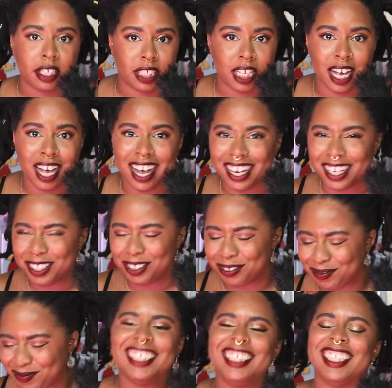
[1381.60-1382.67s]
time.
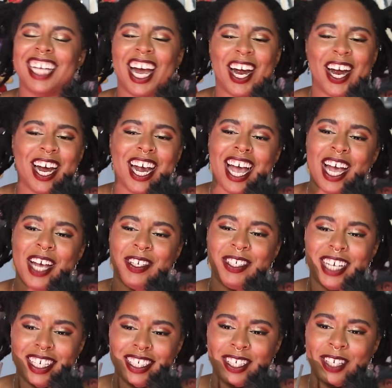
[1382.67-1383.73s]
Sorry, I,
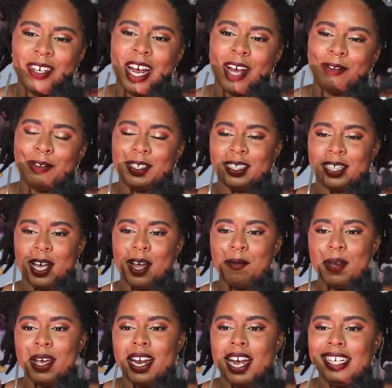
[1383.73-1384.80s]
I don't have
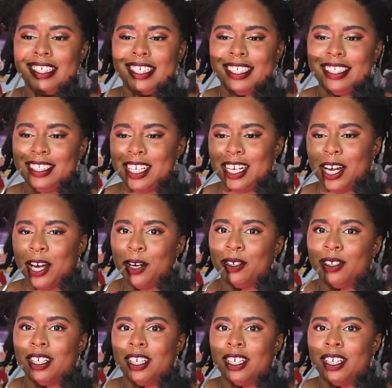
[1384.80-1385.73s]
resentment. I just, you know,